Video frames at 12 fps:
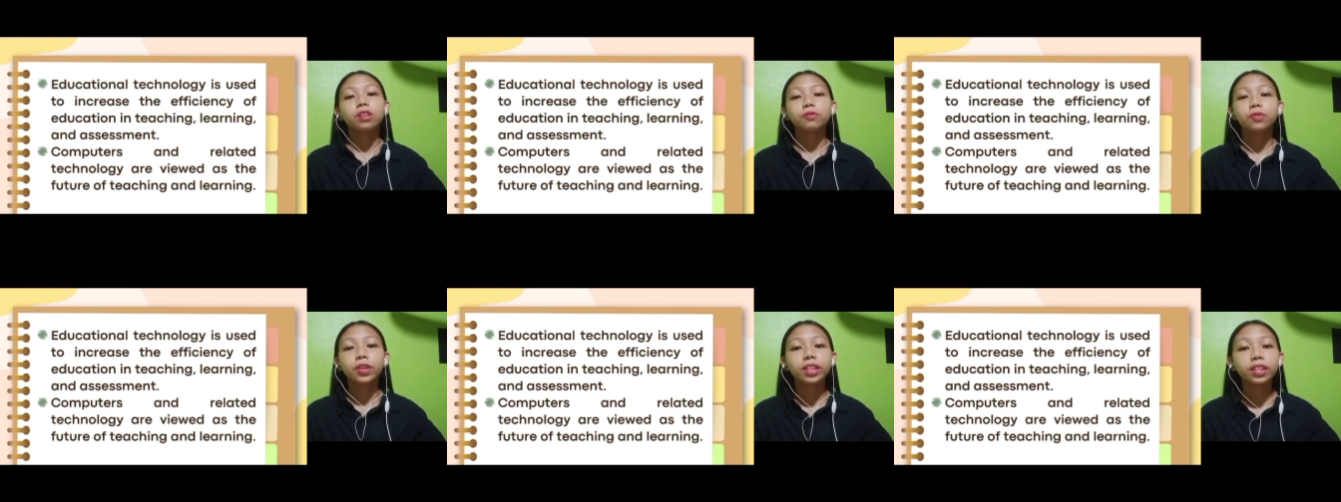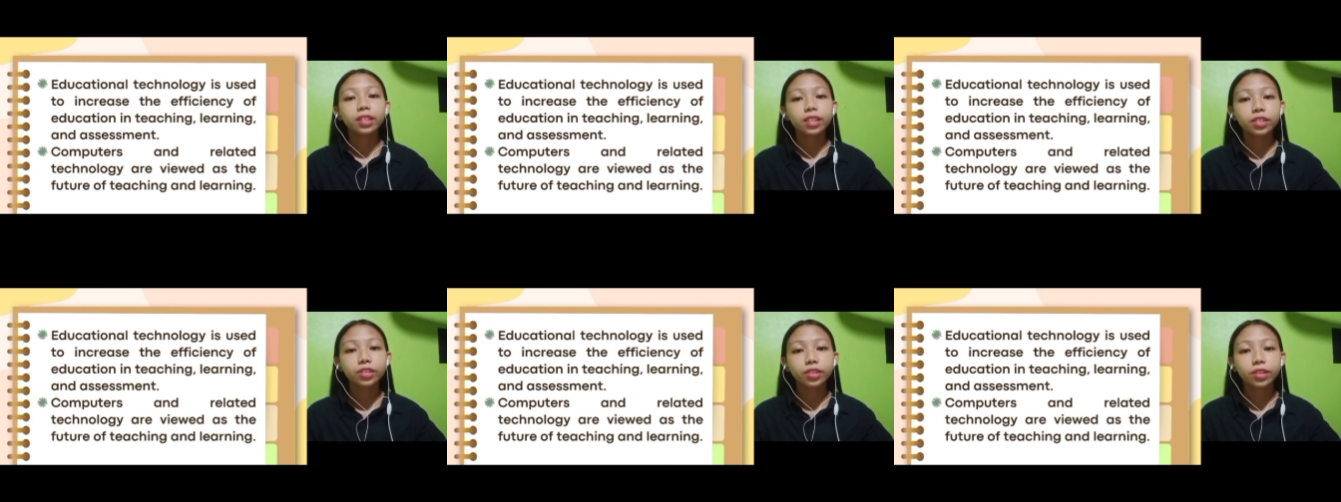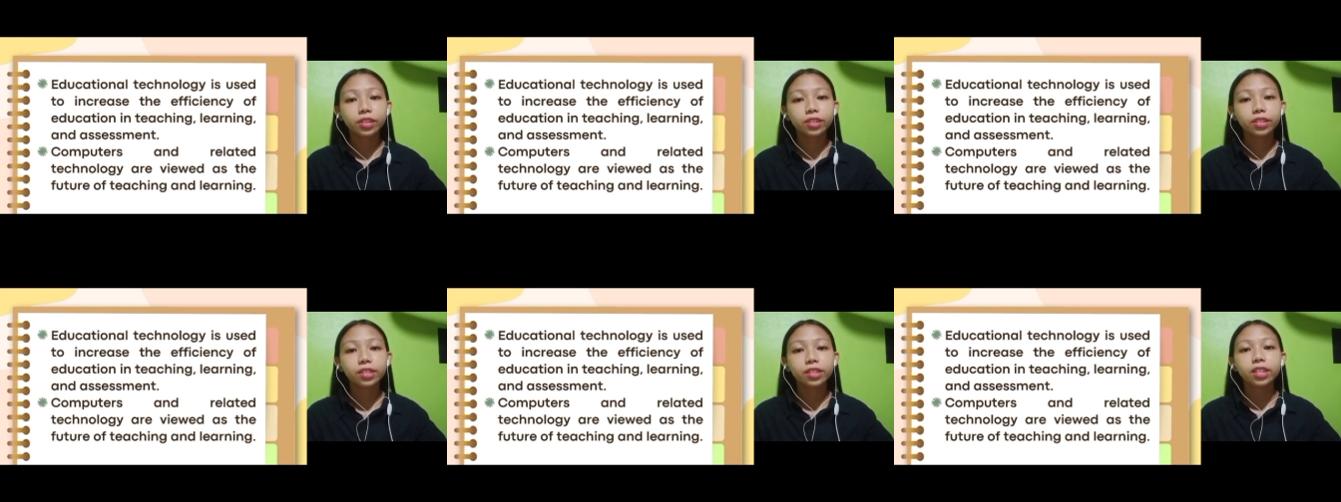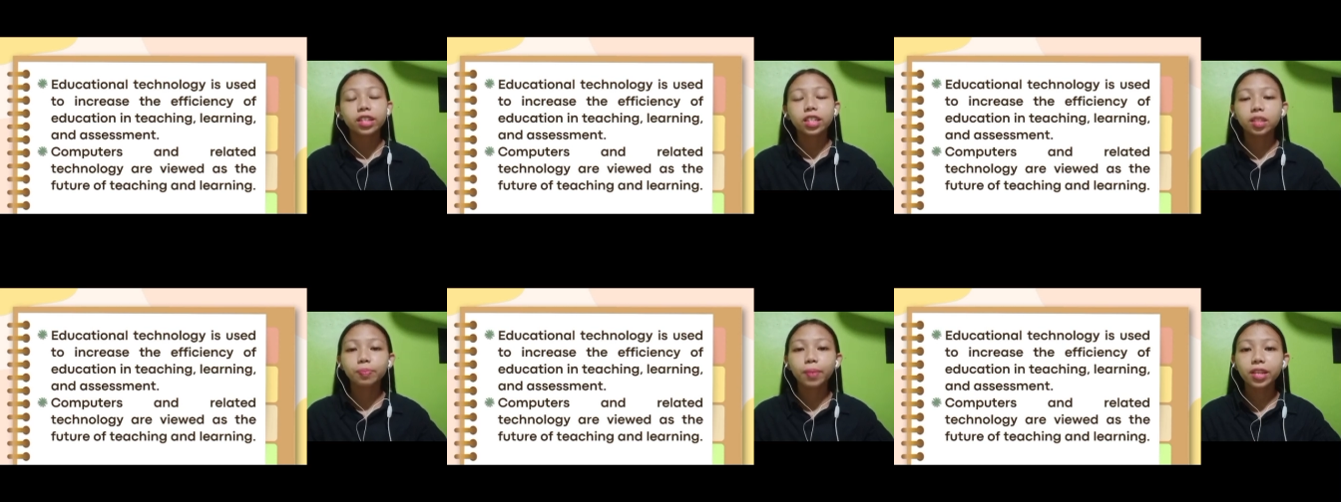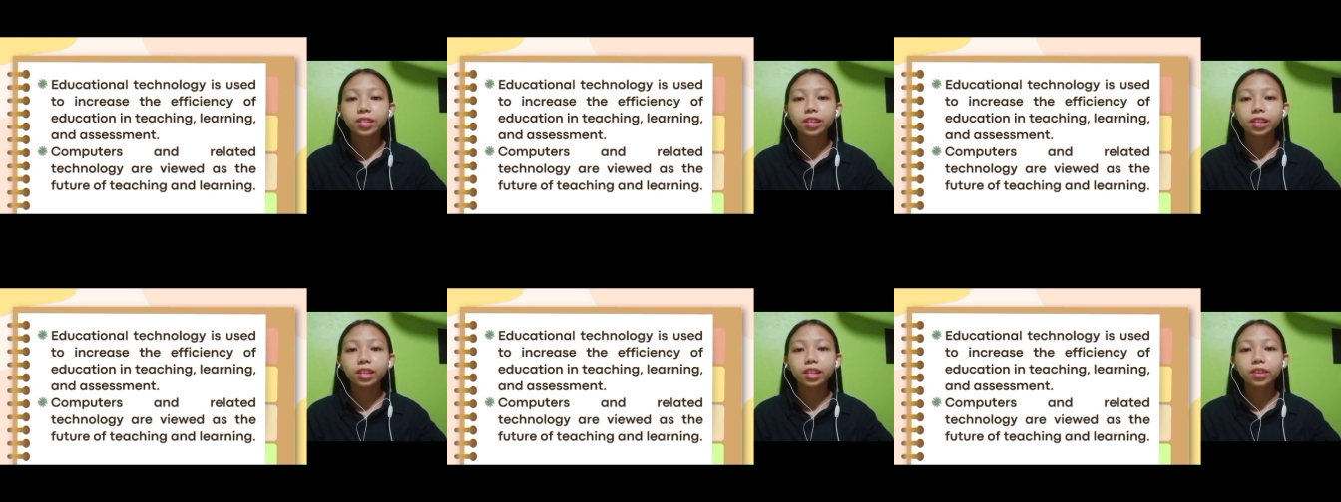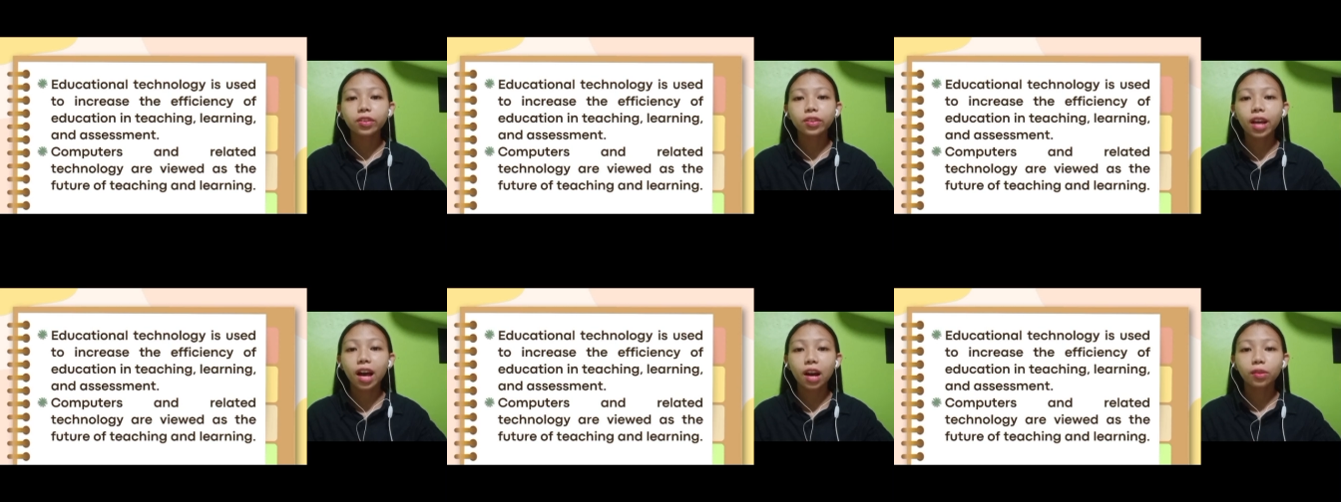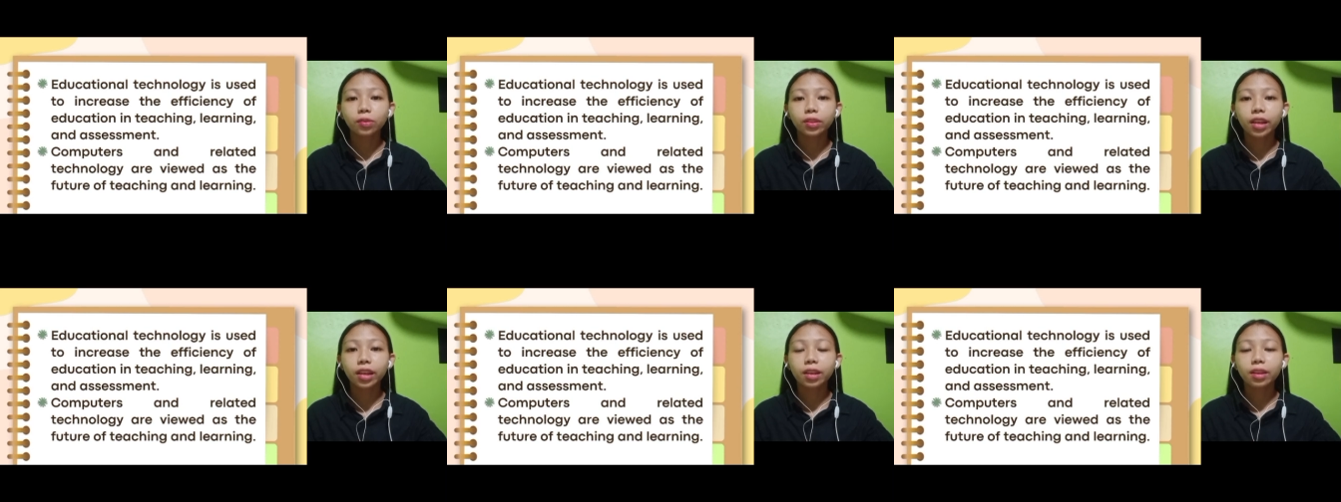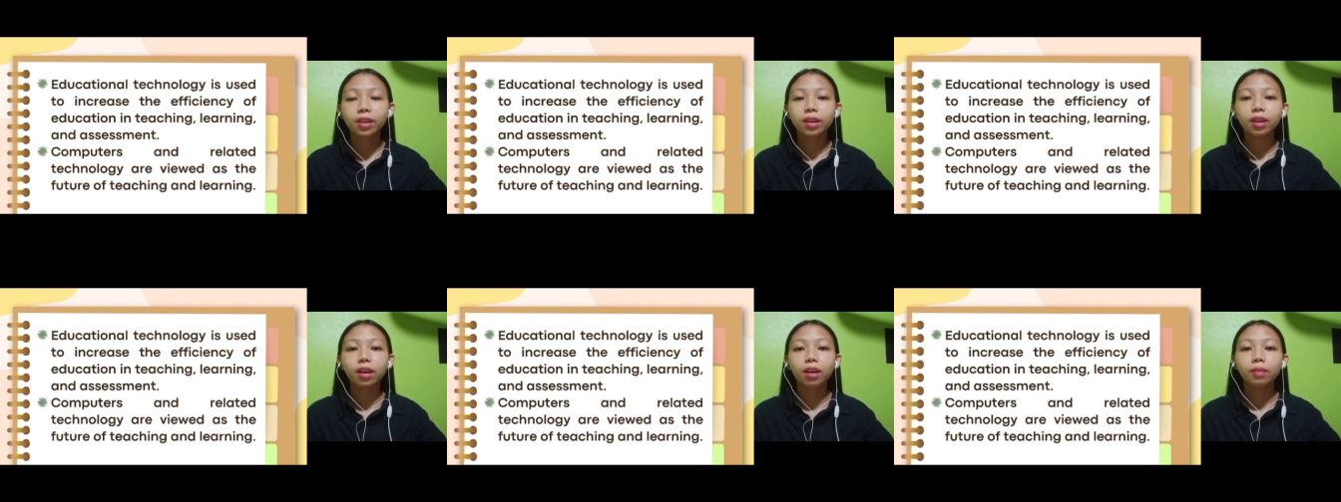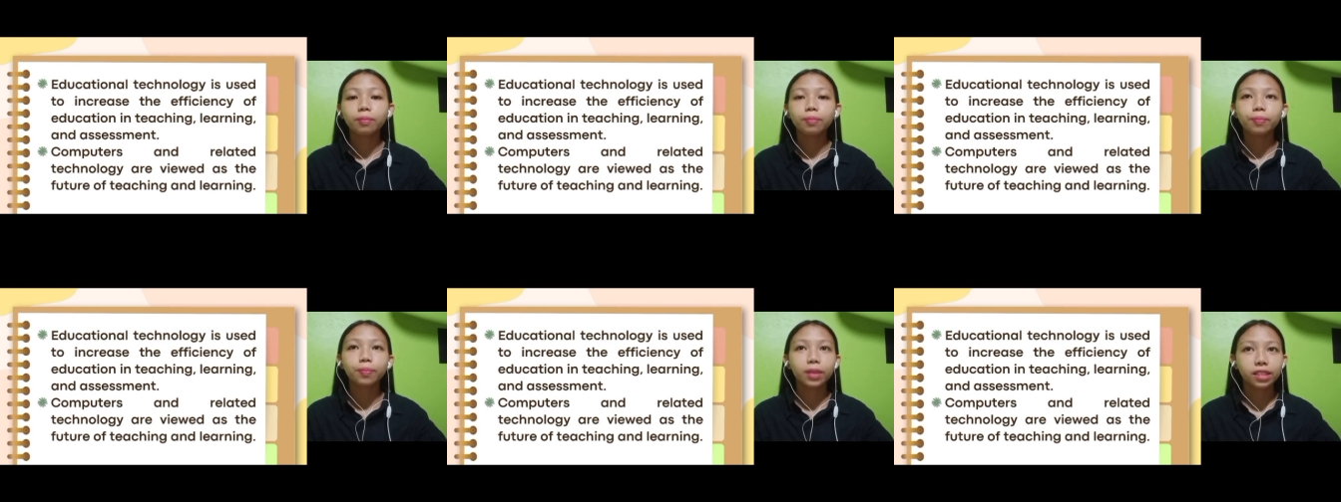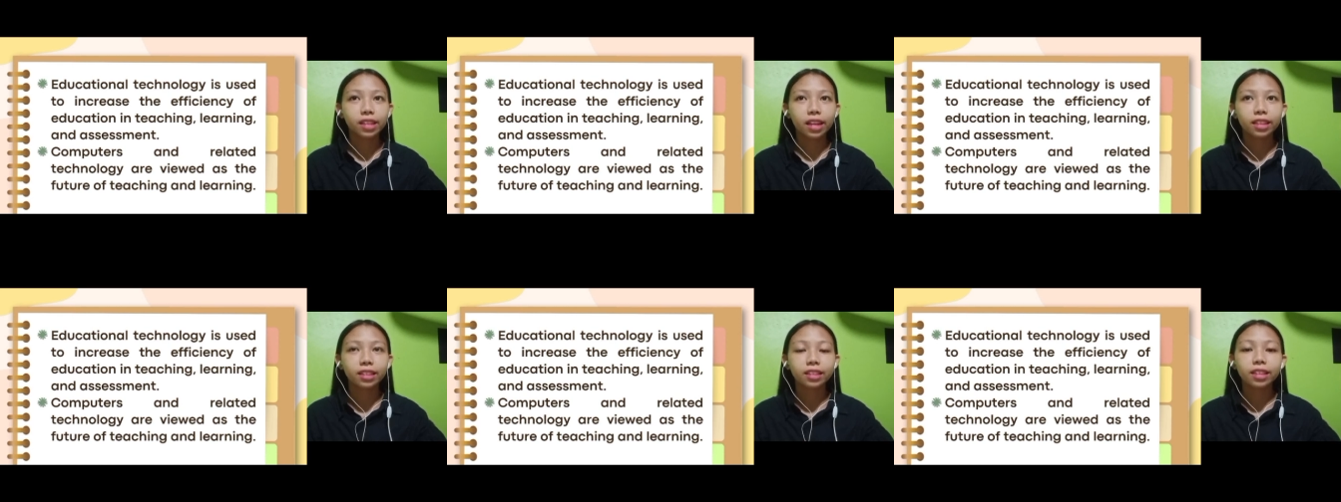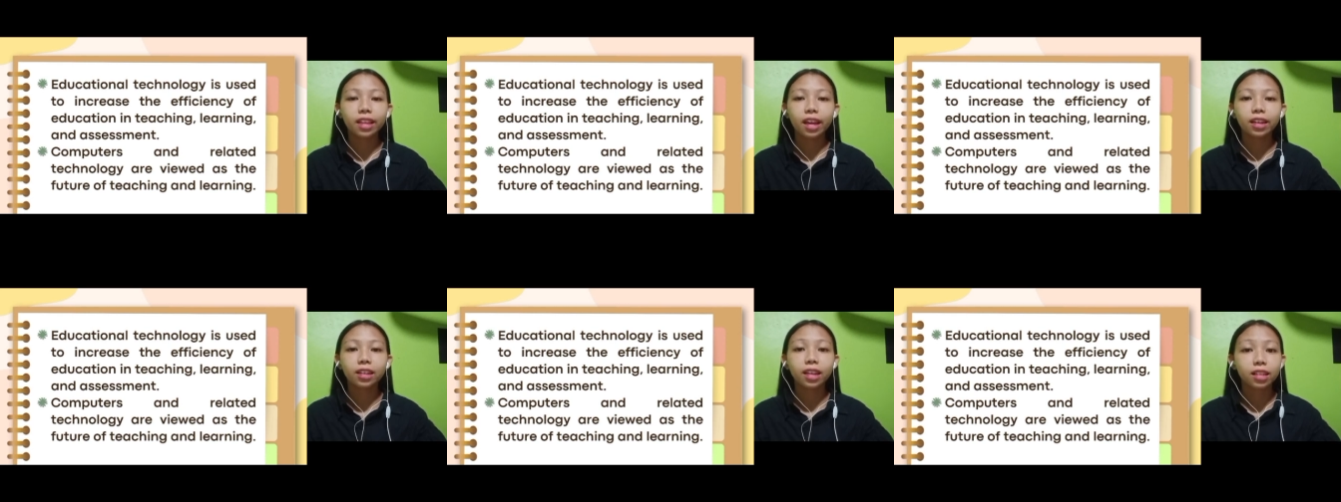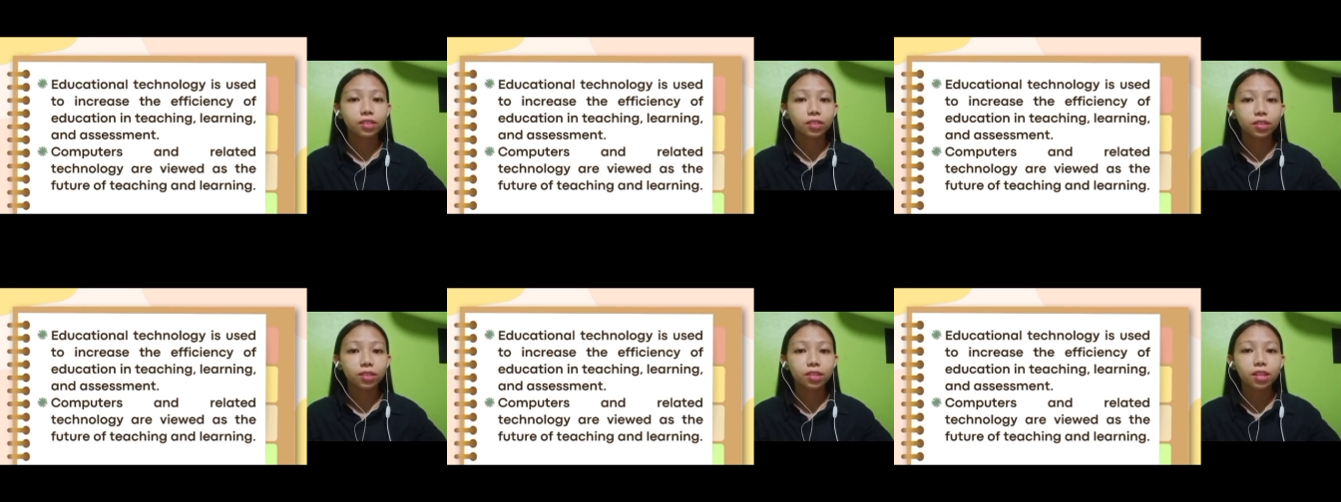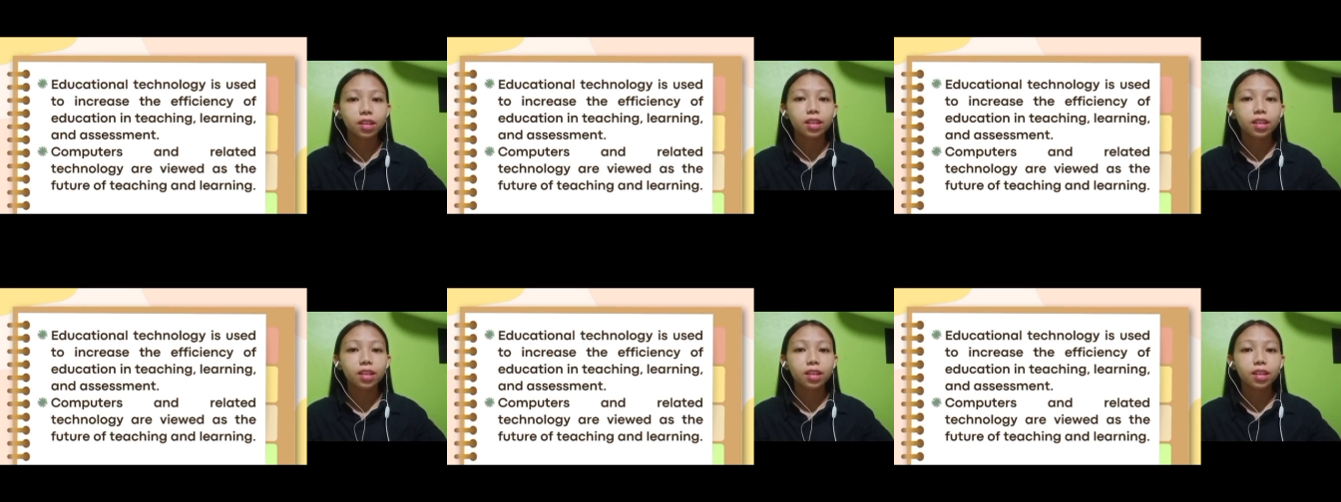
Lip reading: for the teachers, especially on how they present their lessons.